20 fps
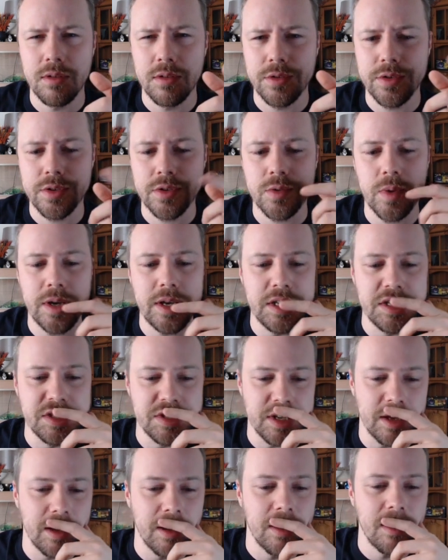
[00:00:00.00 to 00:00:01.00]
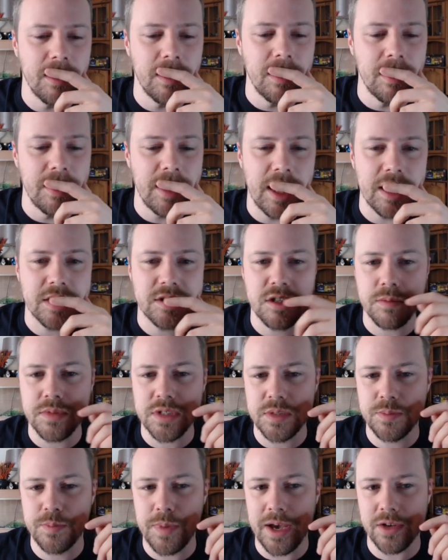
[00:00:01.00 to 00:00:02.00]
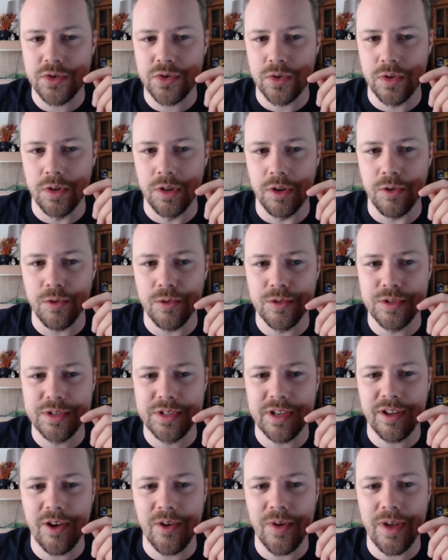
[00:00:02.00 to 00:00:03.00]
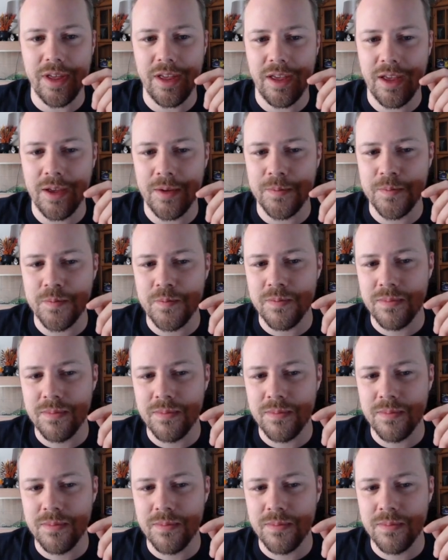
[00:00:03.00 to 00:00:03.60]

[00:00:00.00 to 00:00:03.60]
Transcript: Squeezy. Next up, Spectral Lore is going to go here.